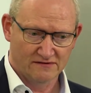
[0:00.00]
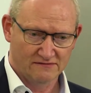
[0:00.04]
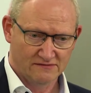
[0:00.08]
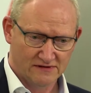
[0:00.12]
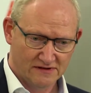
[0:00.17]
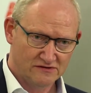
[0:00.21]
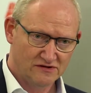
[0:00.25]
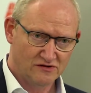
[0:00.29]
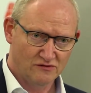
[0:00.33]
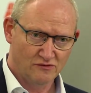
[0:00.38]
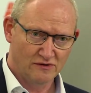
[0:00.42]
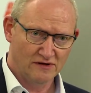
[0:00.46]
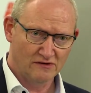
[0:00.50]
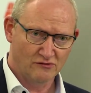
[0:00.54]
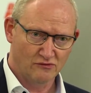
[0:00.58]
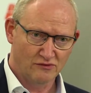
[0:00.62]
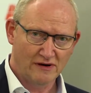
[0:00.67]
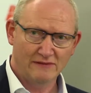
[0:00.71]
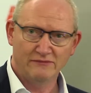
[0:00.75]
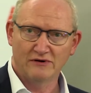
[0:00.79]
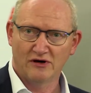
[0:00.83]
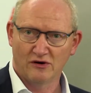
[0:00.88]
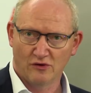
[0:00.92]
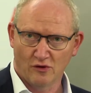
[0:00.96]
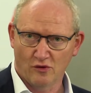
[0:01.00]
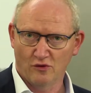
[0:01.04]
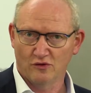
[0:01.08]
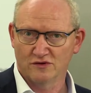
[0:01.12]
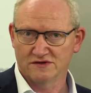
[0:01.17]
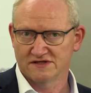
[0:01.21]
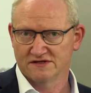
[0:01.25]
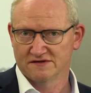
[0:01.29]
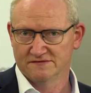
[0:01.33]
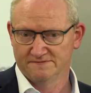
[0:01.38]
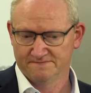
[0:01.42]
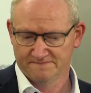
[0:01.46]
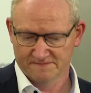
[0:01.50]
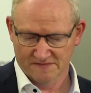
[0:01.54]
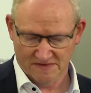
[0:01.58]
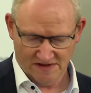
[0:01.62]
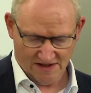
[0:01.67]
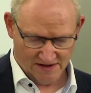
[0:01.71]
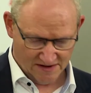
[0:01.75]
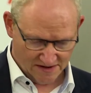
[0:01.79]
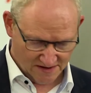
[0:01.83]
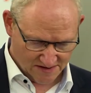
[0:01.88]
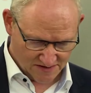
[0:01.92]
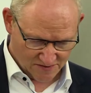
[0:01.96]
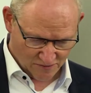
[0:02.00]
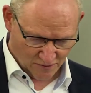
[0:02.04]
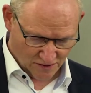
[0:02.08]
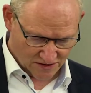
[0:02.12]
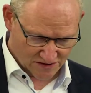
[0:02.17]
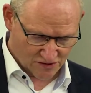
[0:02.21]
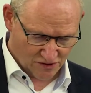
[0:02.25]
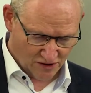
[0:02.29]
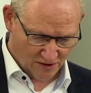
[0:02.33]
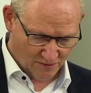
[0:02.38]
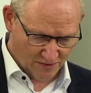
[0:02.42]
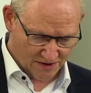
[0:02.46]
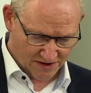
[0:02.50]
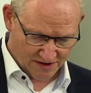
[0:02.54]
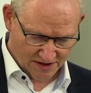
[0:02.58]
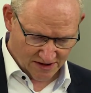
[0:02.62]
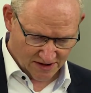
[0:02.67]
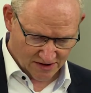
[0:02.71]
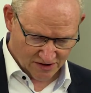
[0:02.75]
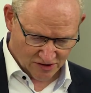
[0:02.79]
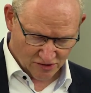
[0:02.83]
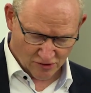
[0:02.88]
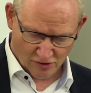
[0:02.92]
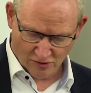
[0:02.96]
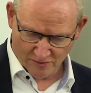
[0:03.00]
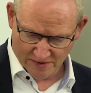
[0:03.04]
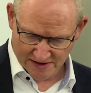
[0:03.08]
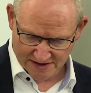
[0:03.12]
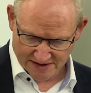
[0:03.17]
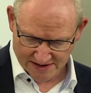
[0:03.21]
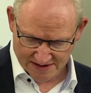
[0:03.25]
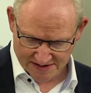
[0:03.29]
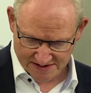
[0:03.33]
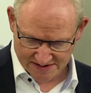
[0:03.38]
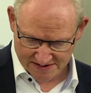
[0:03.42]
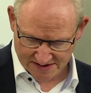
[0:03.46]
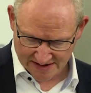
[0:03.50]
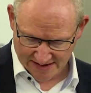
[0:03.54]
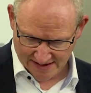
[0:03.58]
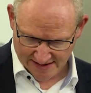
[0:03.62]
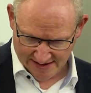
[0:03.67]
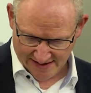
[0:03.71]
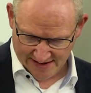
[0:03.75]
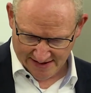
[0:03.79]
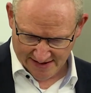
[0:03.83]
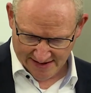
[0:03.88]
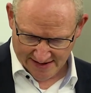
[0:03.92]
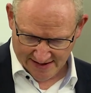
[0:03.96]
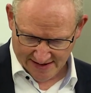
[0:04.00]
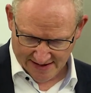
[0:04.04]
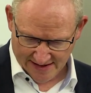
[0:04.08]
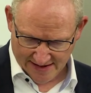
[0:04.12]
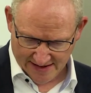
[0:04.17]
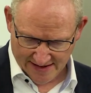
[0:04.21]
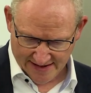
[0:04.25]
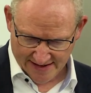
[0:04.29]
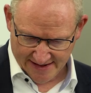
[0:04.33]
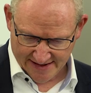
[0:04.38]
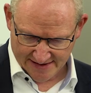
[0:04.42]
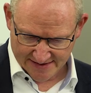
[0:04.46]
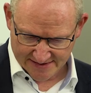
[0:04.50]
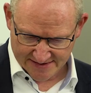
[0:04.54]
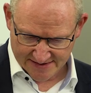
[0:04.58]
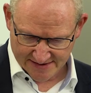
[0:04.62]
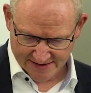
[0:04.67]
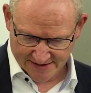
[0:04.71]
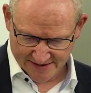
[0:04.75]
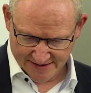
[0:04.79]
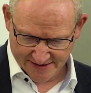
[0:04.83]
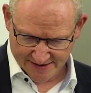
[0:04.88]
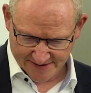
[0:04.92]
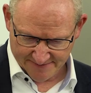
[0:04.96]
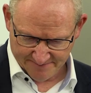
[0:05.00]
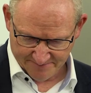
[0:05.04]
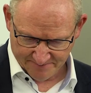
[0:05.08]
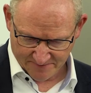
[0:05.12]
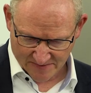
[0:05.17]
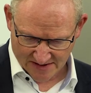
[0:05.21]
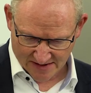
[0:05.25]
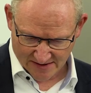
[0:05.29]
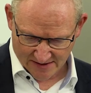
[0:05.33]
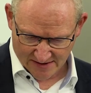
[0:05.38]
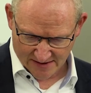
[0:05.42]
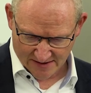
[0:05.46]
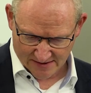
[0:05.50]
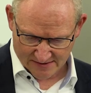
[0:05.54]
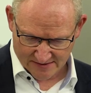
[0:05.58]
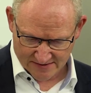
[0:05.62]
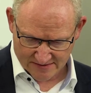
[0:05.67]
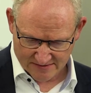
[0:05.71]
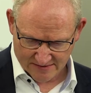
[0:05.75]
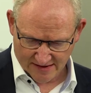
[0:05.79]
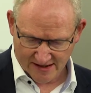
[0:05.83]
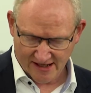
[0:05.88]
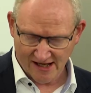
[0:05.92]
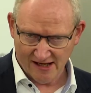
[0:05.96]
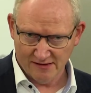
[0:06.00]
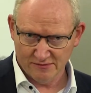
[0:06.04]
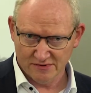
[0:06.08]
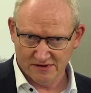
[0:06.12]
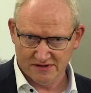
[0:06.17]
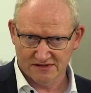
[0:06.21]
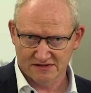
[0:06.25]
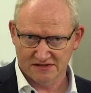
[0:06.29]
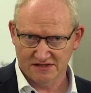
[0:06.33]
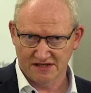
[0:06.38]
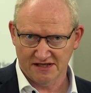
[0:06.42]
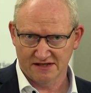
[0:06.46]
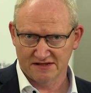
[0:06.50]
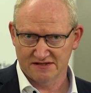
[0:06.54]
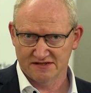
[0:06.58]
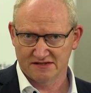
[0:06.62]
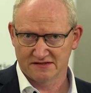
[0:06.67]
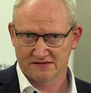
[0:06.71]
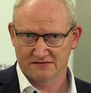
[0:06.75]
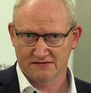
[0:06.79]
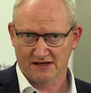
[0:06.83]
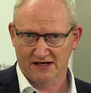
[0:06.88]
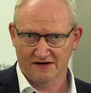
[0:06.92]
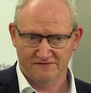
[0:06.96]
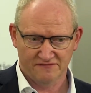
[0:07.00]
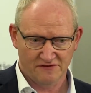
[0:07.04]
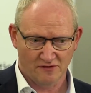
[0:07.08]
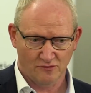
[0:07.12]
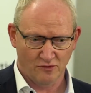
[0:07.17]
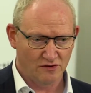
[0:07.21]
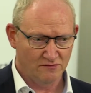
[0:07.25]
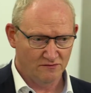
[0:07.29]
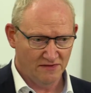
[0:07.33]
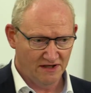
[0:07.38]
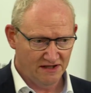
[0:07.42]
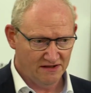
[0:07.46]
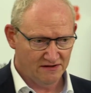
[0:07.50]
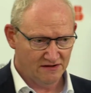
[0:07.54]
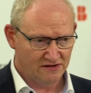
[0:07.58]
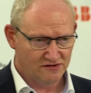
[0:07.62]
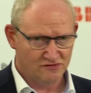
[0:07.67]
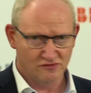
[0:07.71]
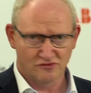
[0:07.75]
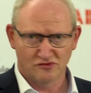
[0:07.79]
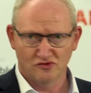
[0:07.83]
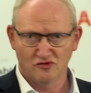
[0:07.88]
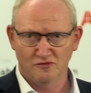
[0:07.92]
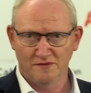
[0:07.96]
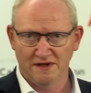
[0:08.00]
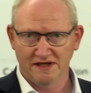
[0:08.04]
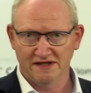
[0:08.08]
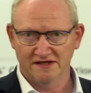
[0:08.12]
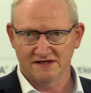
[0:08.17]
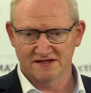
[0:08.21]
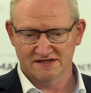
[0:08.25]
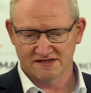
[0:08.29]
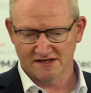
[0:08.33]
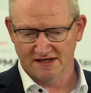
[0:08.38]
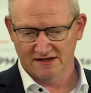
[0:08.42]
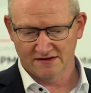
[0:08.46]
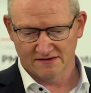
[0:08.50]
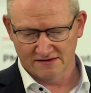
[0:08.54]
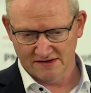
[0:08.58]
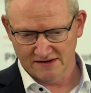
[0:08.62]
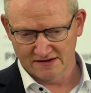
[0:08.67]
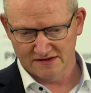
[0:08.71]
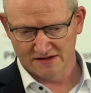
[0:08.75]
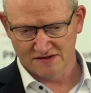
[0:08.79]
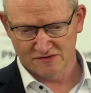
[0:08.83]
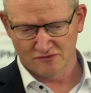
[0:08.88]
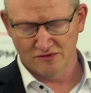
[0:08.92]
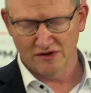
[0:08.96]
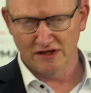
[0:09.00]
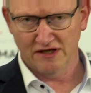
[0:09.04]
to a rubber hose. That was common here in Europe at least. And the cable sticks after 1 meter to 2 meters, and it's really